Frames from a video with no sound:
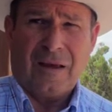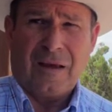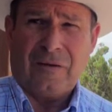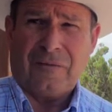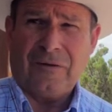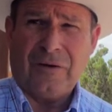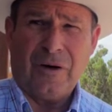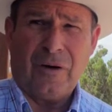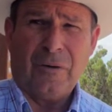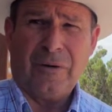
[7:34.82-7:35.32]
if
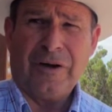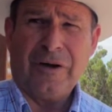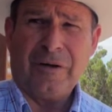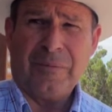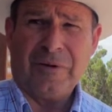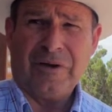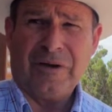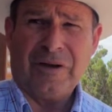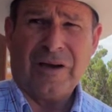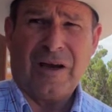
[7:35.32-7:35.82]
you don't hit
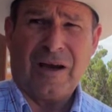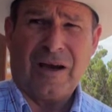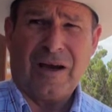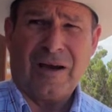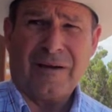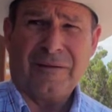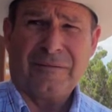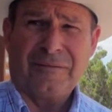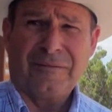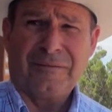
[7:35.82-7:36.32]
them in the
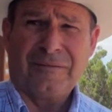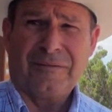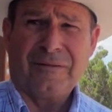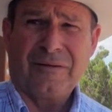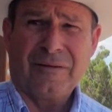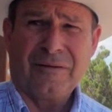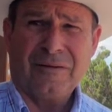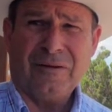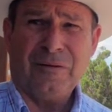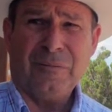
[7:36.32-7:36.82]
eye,
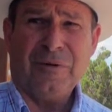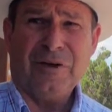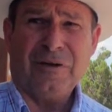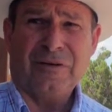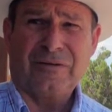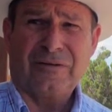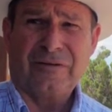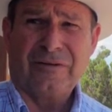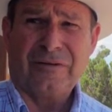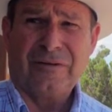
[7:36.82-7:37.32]
you
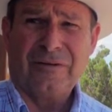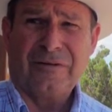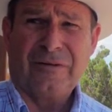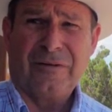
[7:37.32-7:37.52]
missed.